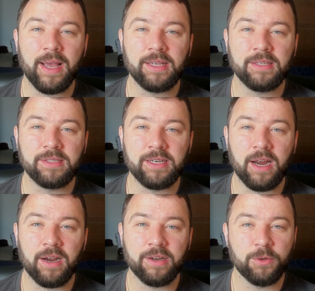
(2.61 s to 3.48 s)
S D
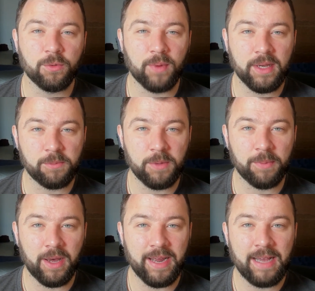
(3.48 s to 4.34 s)
card in your Raspberry
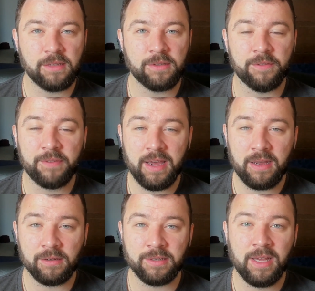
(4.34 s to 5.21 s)
Pi has
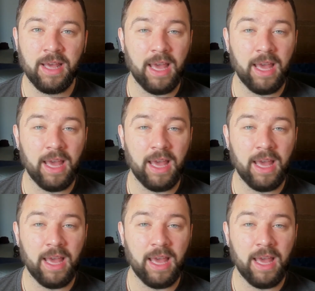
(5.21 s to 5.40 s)
failed.